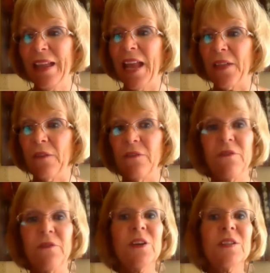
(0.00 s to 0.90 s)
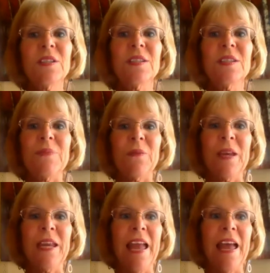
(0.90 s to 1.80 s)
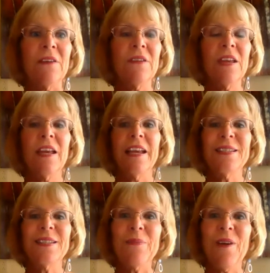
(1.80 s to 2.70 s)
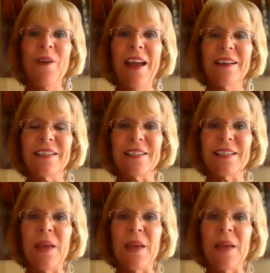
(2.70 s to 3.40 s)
Now, the first step that we have is to practice.